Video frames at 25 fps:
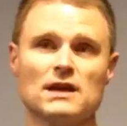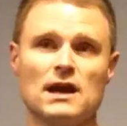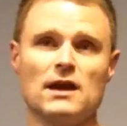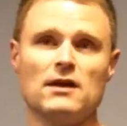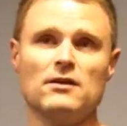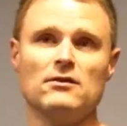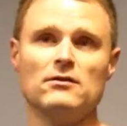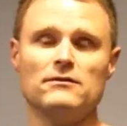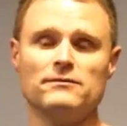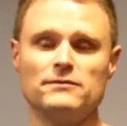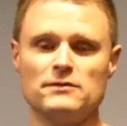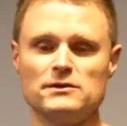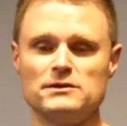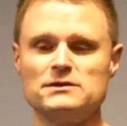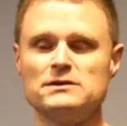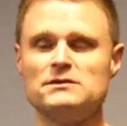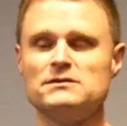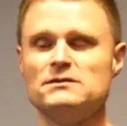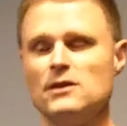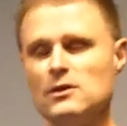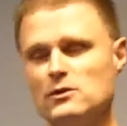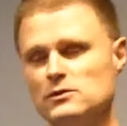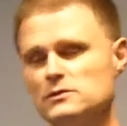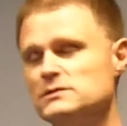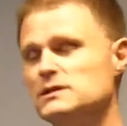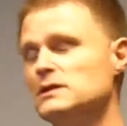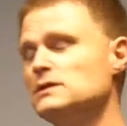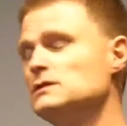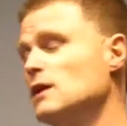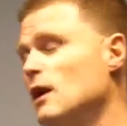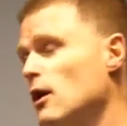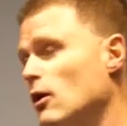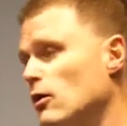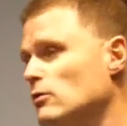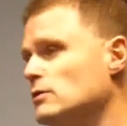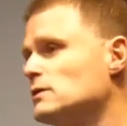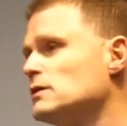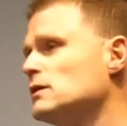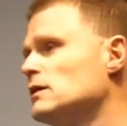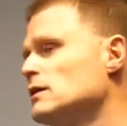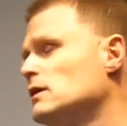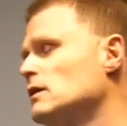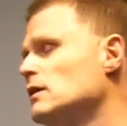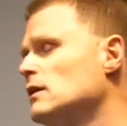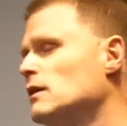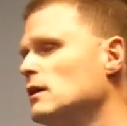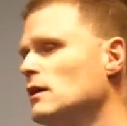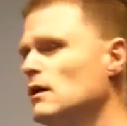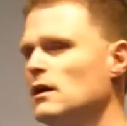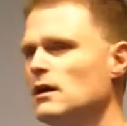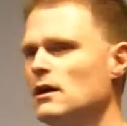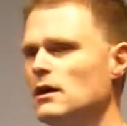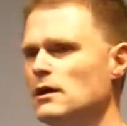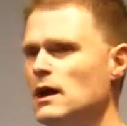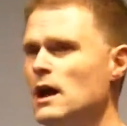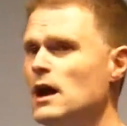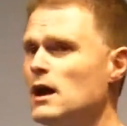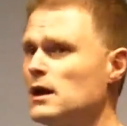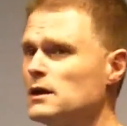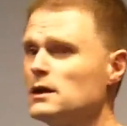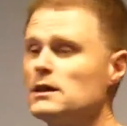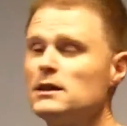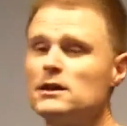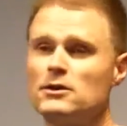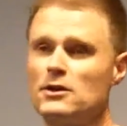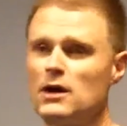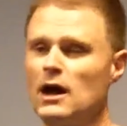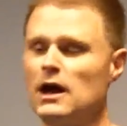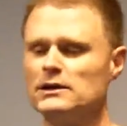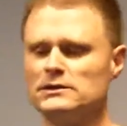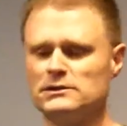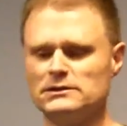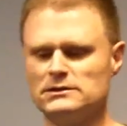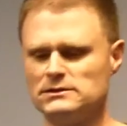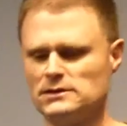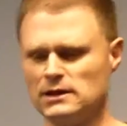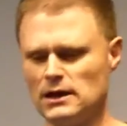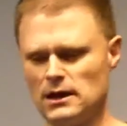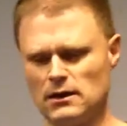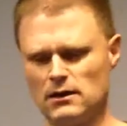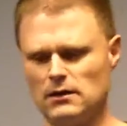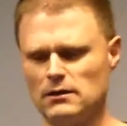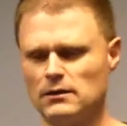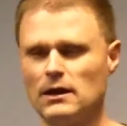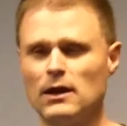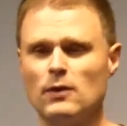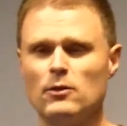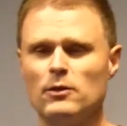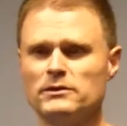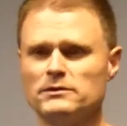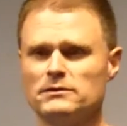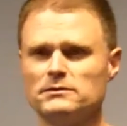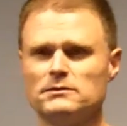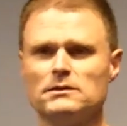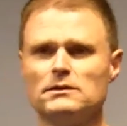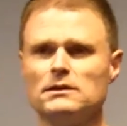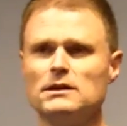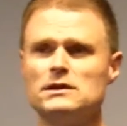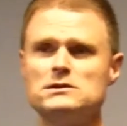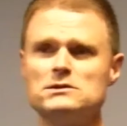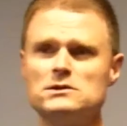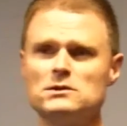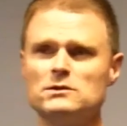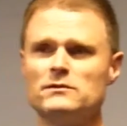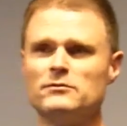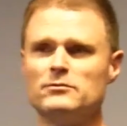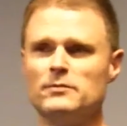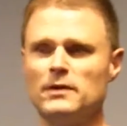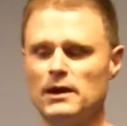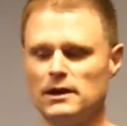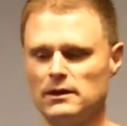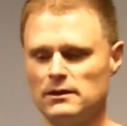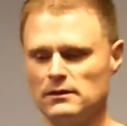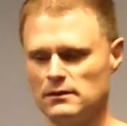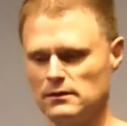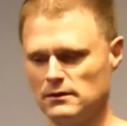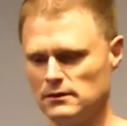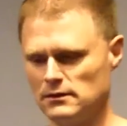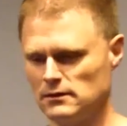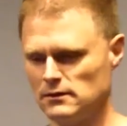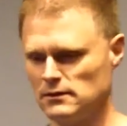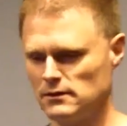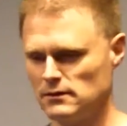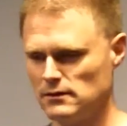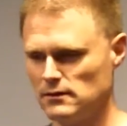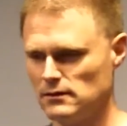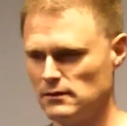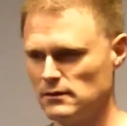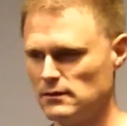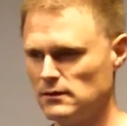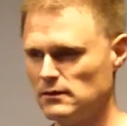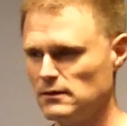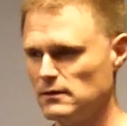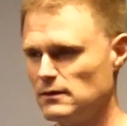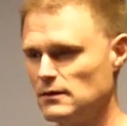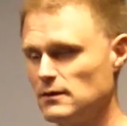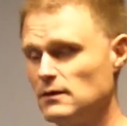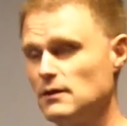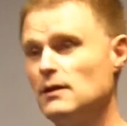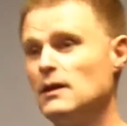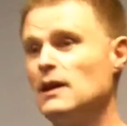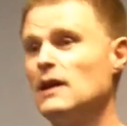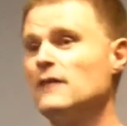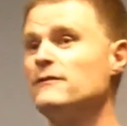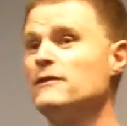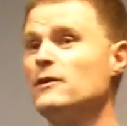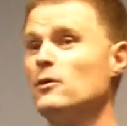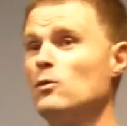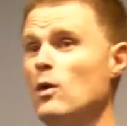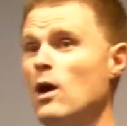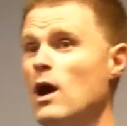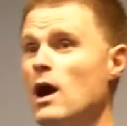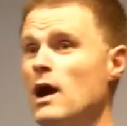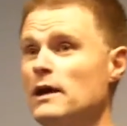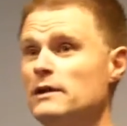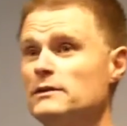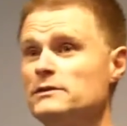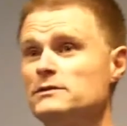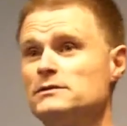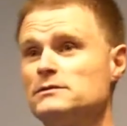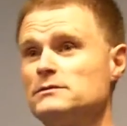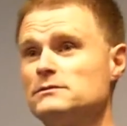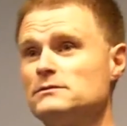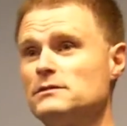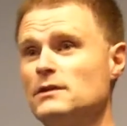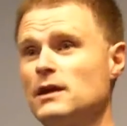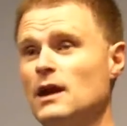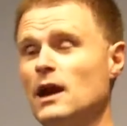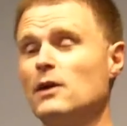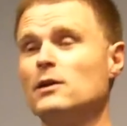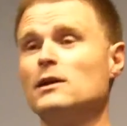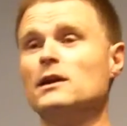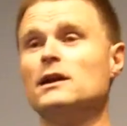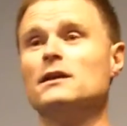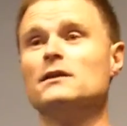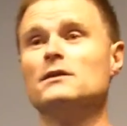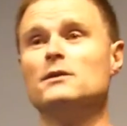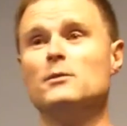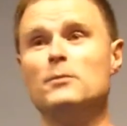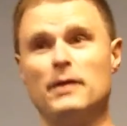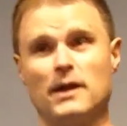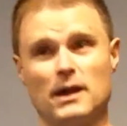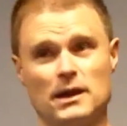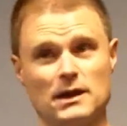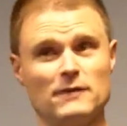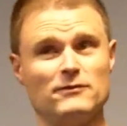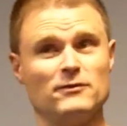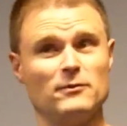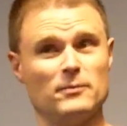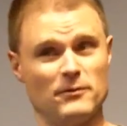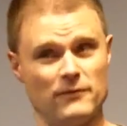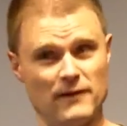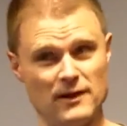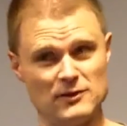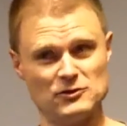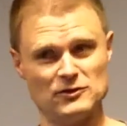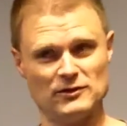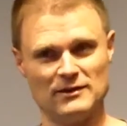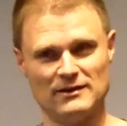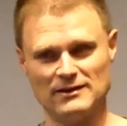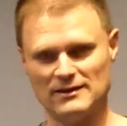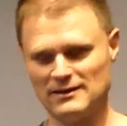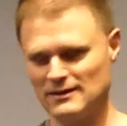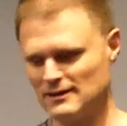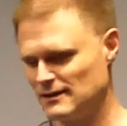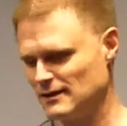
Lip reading: cycle versus those that don't. I had a good conscience there. That wasn't an issue of mine. If it was, I needed to pick a different profession.